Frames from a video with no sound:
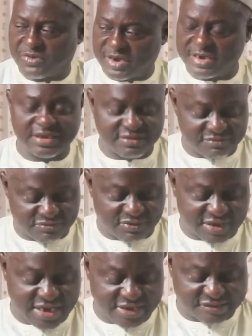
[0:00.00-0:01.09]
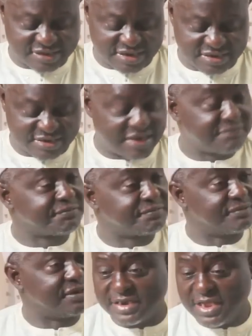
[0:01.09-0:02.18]
But already there is a draft
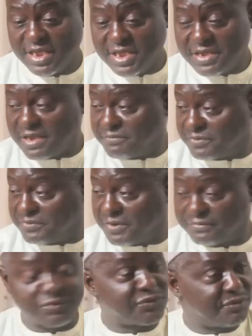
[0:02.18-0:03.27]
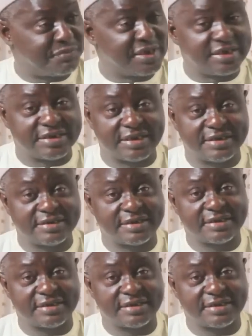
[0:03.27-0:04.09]
that we have not completed.